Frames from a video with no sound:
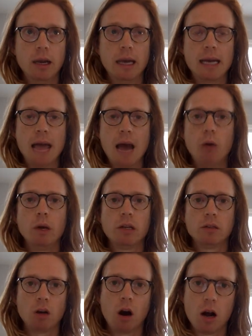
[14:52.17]
and how we
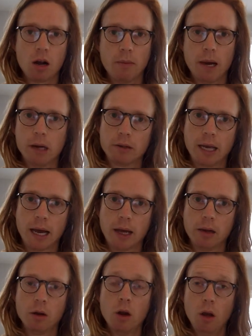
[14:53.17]
can talk about that
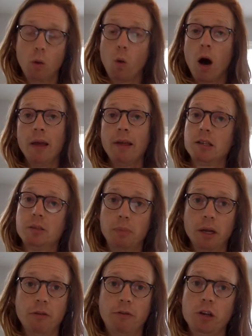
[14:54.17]
and why that's
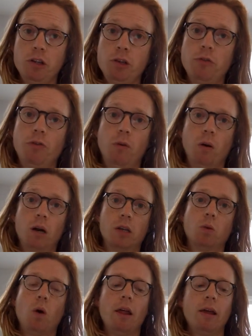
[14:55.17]
beneficial for
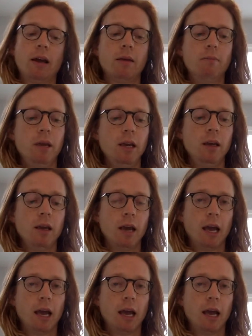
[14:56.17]
us, why that can be